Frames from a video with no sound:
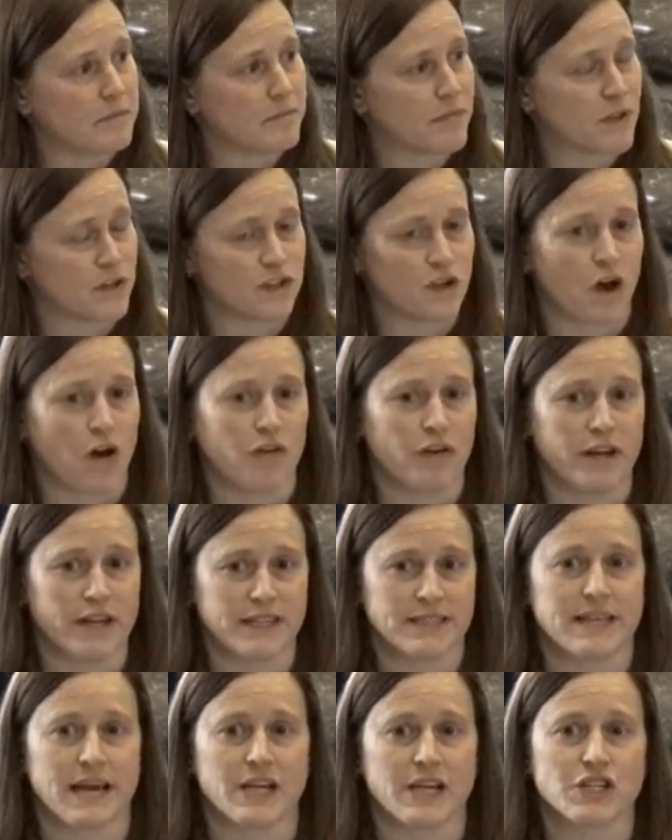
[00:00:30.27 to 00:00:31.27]
There's already a
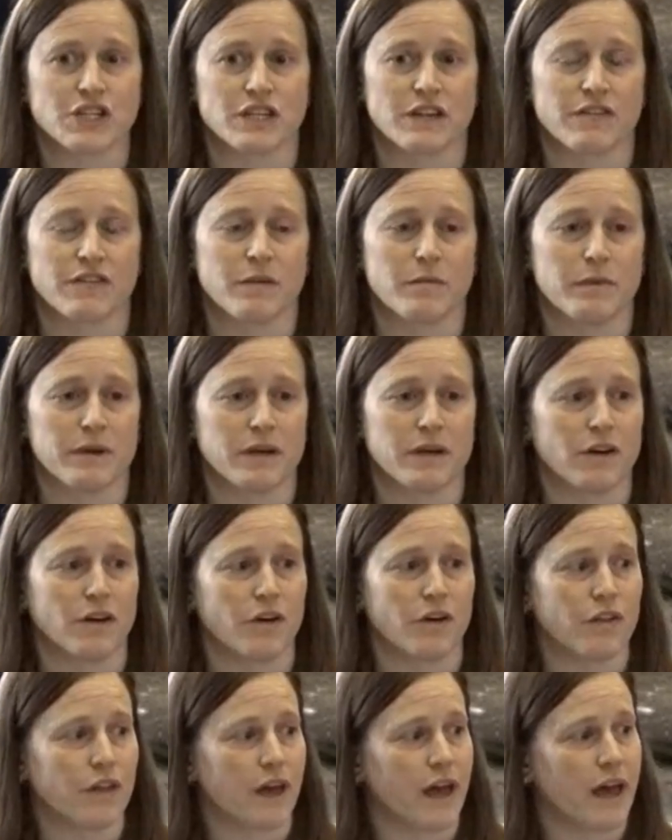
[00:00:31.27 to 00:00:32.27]
section of the
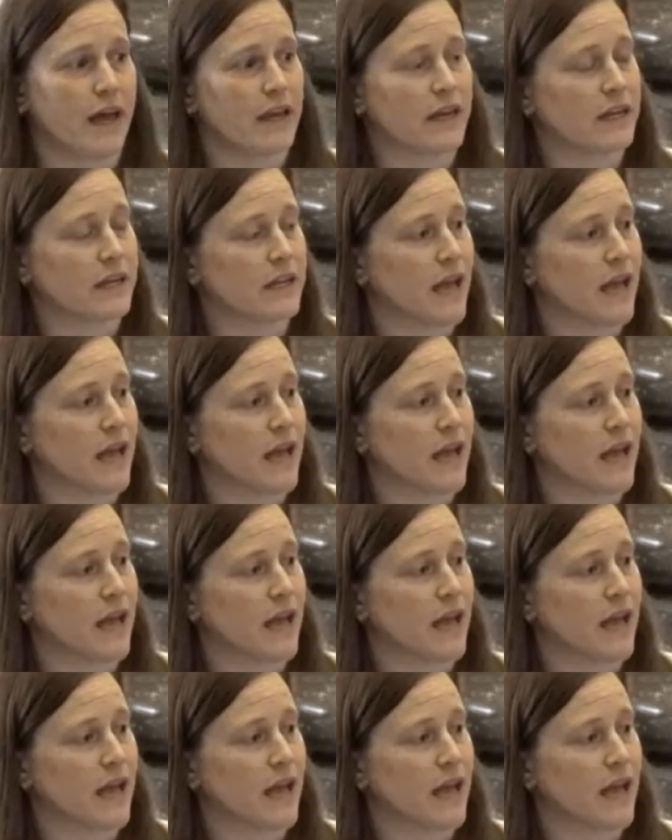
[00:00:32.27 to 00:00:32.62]
bill that